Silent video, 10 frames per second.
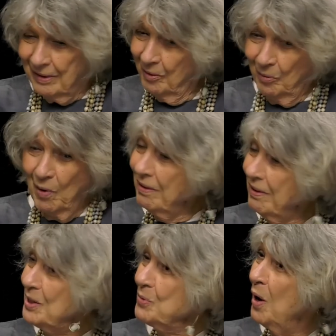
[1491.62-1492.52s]
Well,
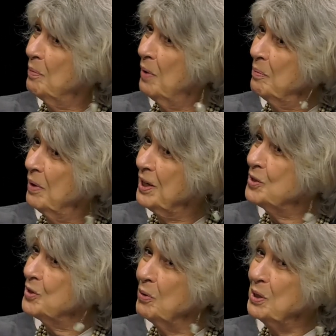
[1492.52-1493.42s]
that's why my
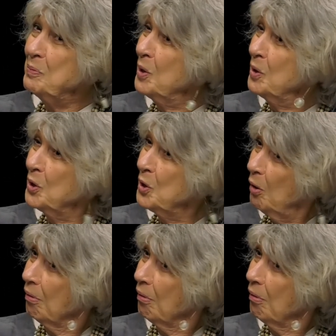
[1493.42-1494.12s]
money's always been on you.